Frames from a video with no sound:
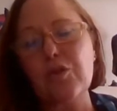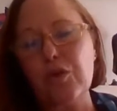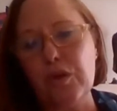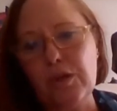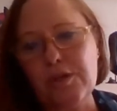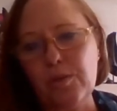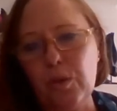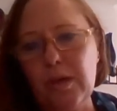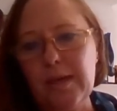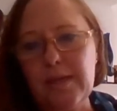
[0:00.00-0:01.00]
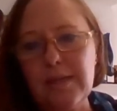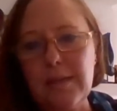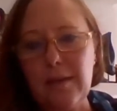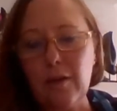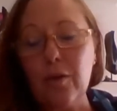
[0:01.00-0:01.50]
true to what it is
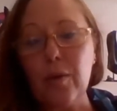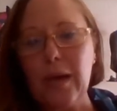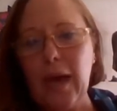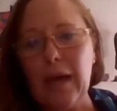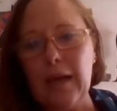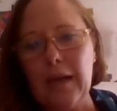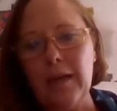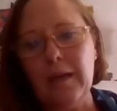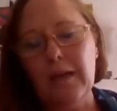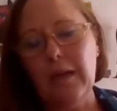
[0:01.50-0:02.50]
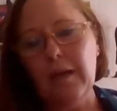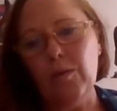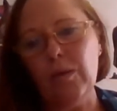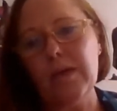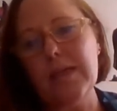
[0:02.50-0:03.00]
that you're creating,
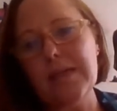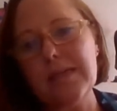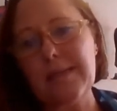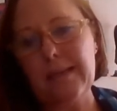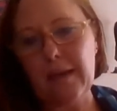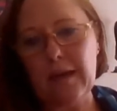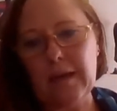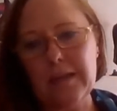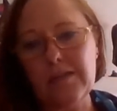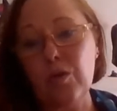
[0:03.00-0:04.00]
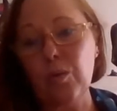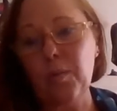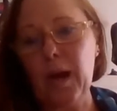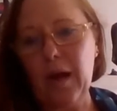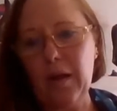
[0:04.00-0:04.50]
what it is that is your
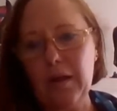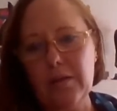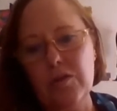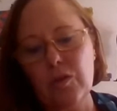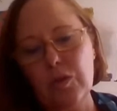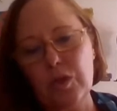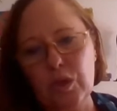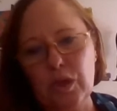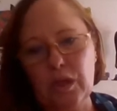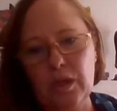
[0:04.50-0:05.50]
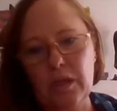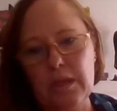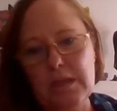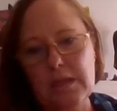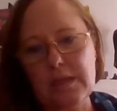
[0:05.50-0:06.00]
path, is your truth,
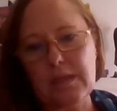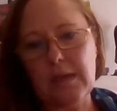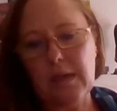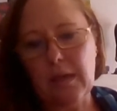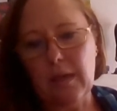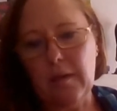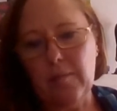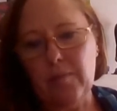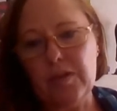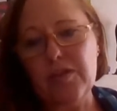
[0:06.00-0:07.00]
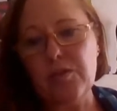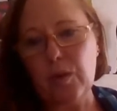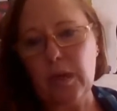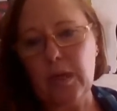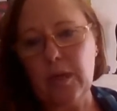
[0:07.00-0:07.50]
is the
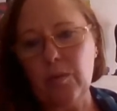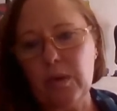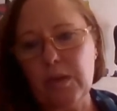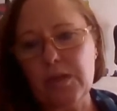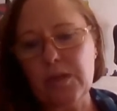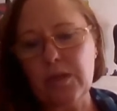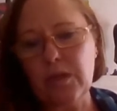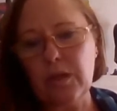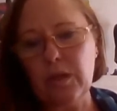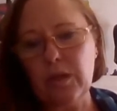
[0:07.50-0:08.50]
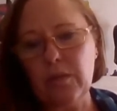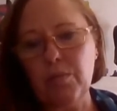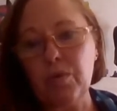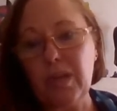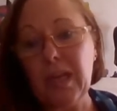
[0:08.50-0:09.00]
story you want to
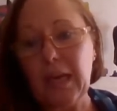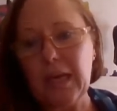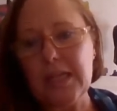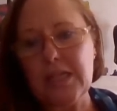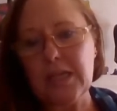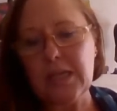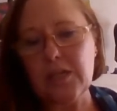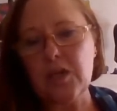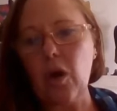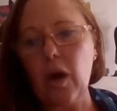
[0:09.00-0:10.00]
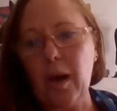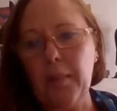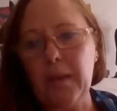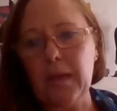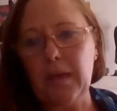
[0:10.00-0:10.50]
put the energy and
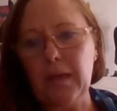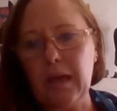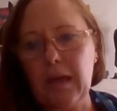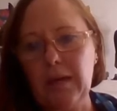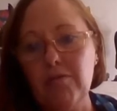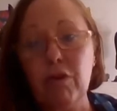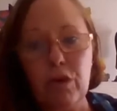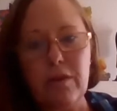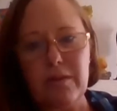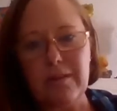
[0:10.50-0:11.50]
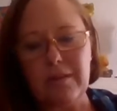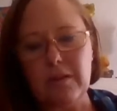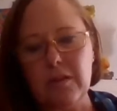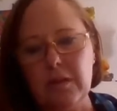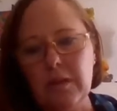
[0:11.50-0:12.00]
time and focus
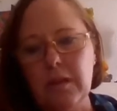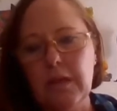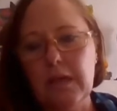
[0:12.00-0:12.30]
into.